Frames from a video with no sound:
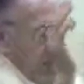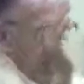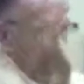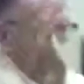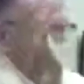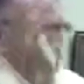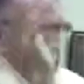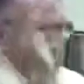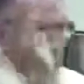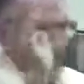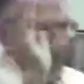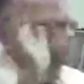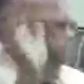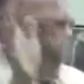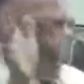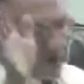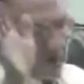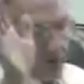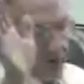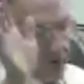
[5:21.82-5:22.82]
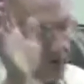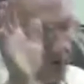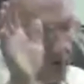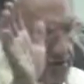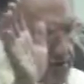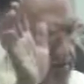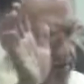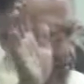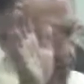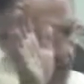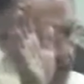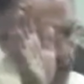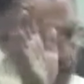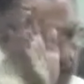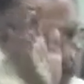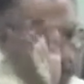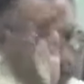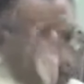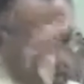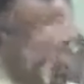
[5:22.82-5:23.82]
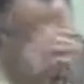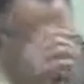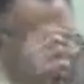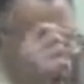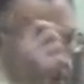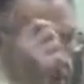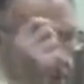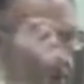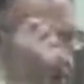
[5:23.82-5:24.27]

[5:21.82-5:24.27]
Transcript: to look forward to, to